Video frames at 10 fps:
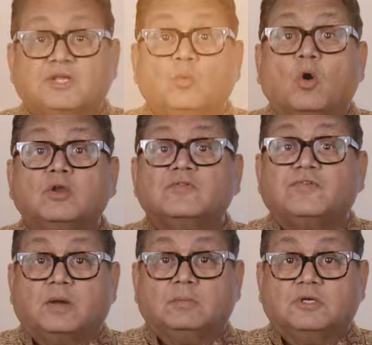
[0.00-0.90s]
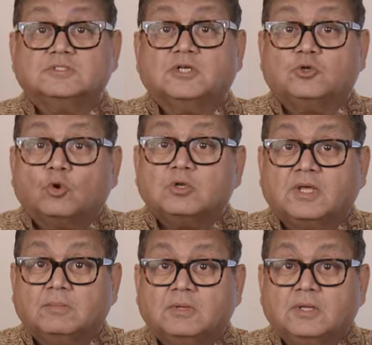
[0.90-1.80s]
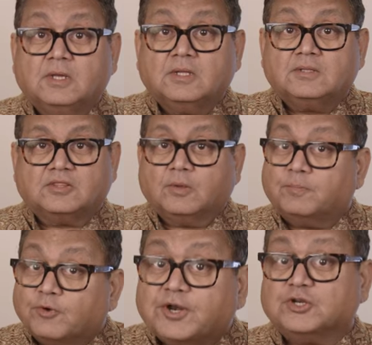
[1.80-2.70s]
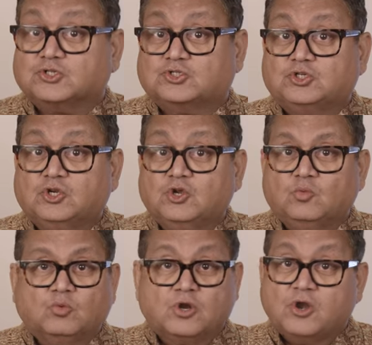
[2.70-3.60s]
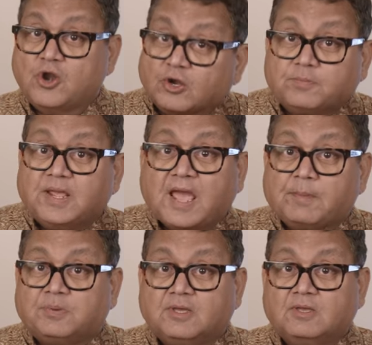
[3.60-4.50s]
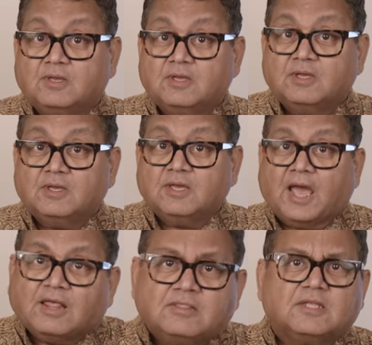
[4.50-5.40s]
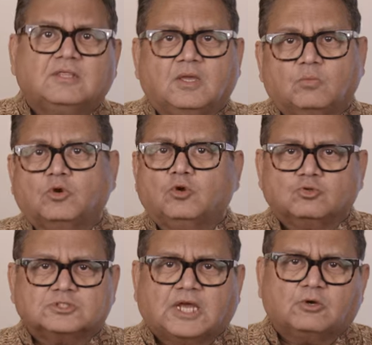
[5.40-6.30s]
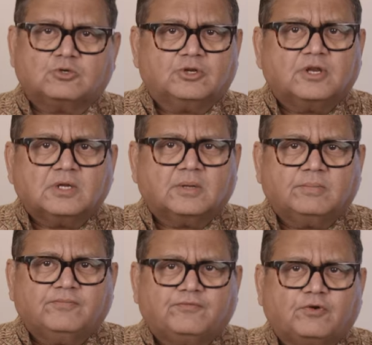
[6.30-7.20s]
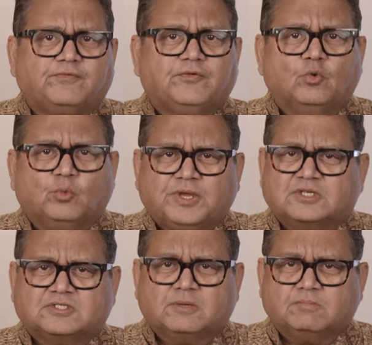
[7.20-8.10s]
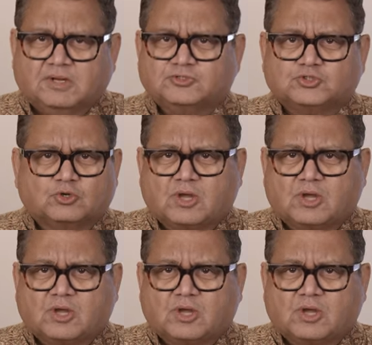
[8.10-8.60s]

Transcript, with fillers: he warned the farmers and told them that the British would not be happy and that they would lose out on income for a few weeks and months to